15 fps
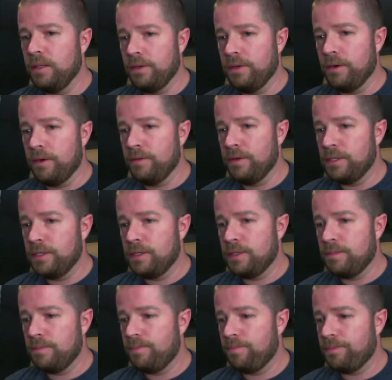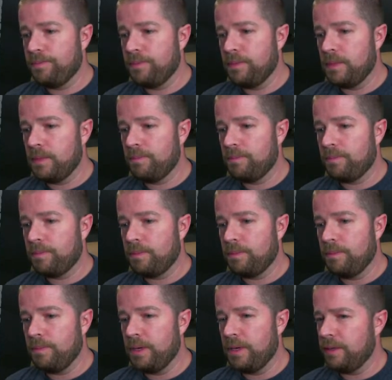nervous,
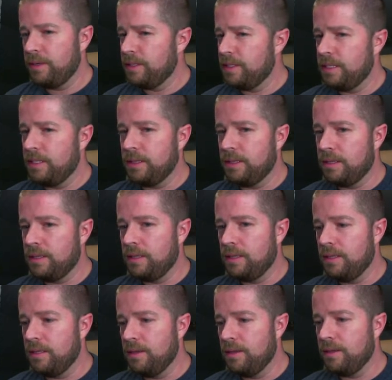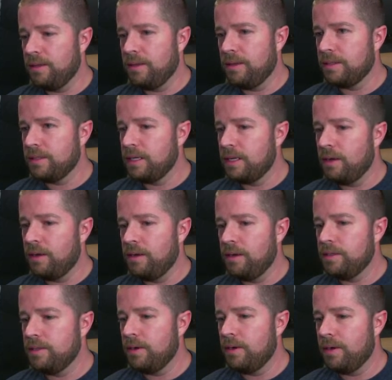but I didn't. It's like, odds
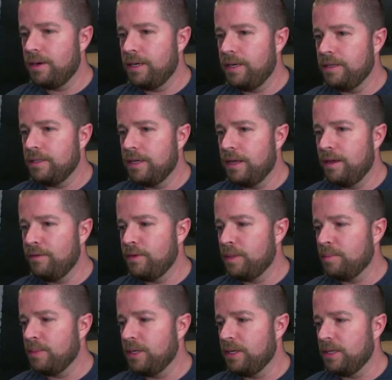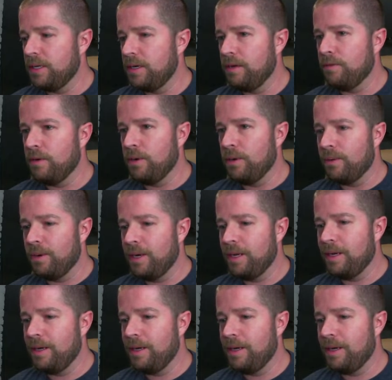are he doesn't have it, but you never know, right?